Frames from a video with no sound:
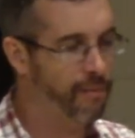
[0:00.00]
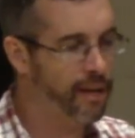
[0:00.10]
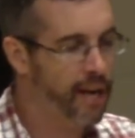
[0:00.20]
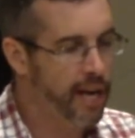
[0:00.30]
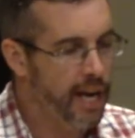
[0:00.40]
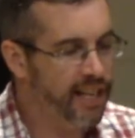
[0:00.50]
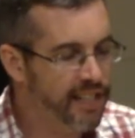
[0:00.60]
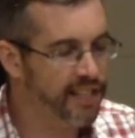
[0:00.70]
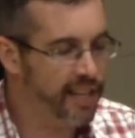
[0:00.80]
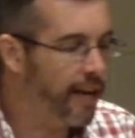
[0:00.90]
And he
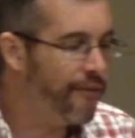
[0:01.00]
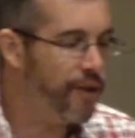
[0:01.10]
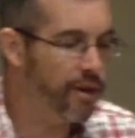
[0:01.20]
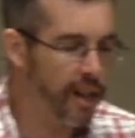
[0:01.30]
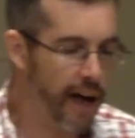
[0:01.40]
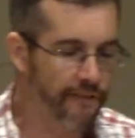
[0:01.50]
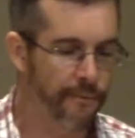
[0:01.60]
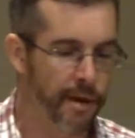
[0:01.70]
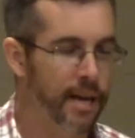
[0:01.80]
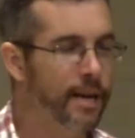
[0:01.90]
says, If you love
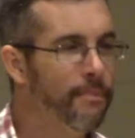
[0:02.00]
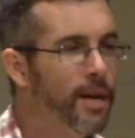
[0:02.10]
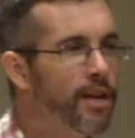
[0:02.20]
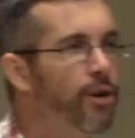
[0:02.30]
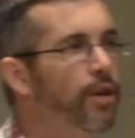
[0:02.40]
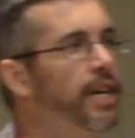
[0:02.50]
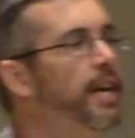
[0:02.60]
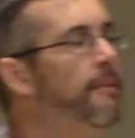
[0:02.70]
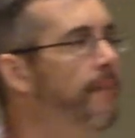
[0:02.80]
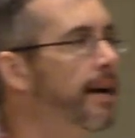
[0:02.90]
me, you'll
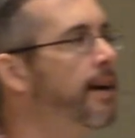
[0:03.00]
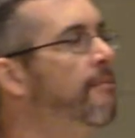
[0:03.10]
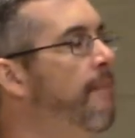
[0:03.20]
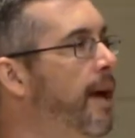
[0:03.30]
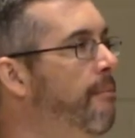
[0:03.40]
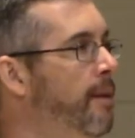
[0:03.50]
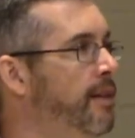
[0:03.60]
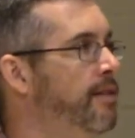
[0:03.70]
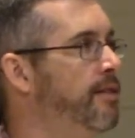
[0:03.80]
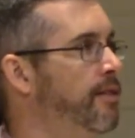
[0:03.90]
keep my
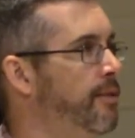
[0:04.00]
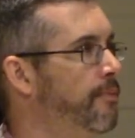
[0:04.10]
commandments.